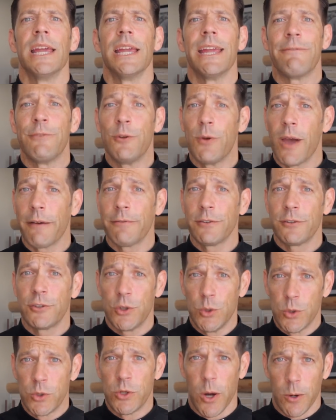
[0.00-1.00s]
if you have
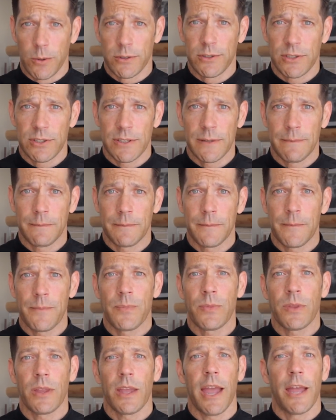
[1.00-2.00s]
two coats
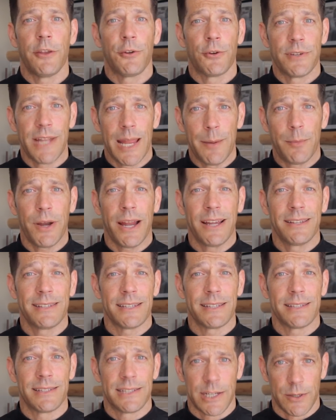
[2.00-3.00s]
and your neighbor has
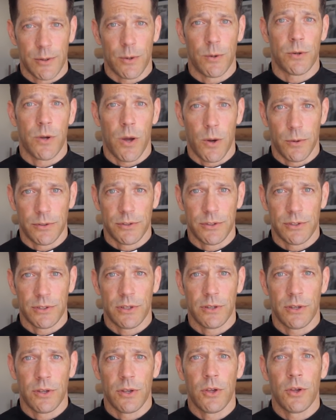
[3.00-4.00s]
zero coats,
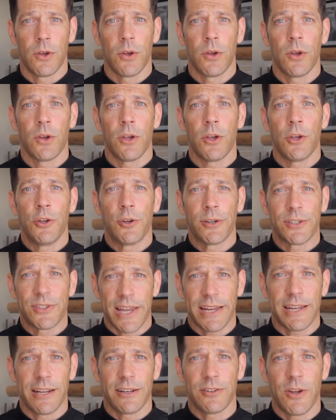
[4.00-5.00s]
your
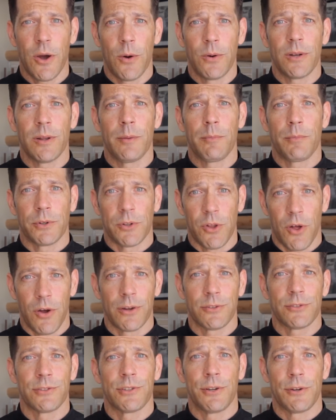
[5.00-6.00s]
second coat
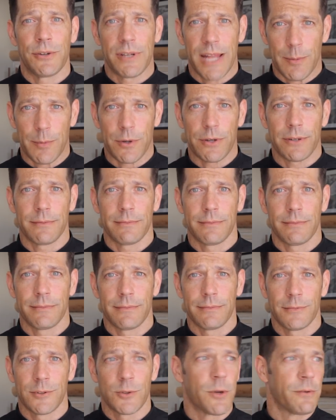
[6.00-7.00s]
belongs to your neighbor.
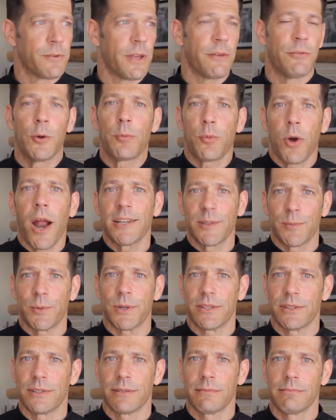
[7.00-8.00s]
So if you're
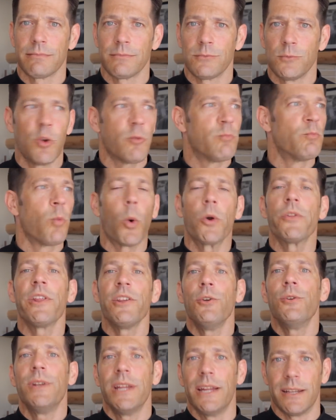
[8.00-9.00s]
prosperous, you have more than
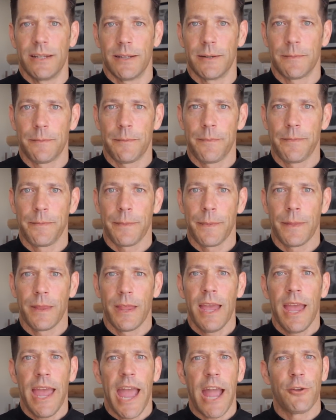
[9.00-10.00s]
you need,
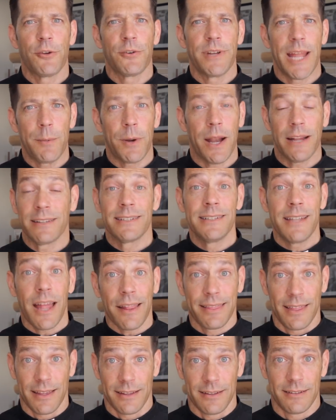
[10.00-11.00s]
and your neighbor has
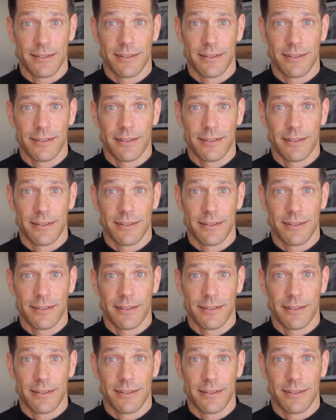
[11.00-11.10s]
nothing,